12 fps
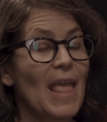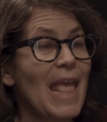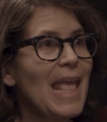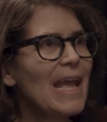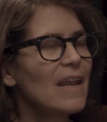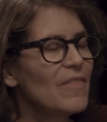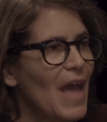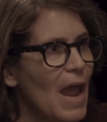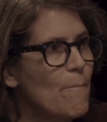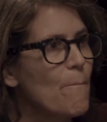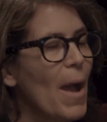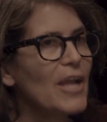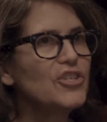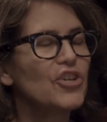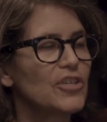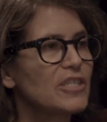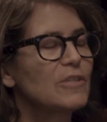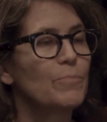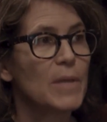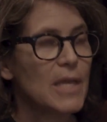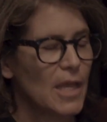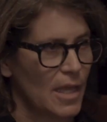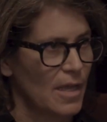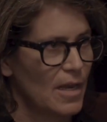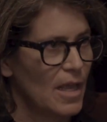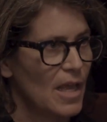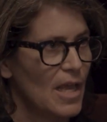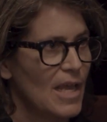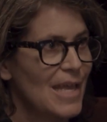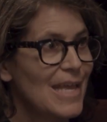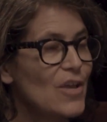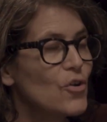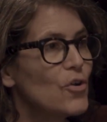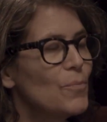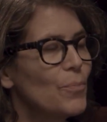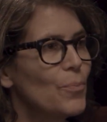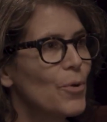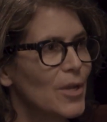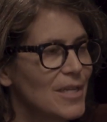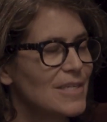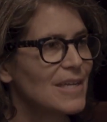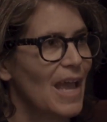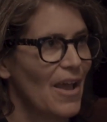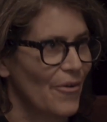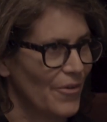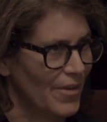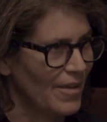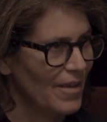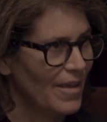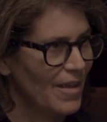and that by just speaking it, he could put it down.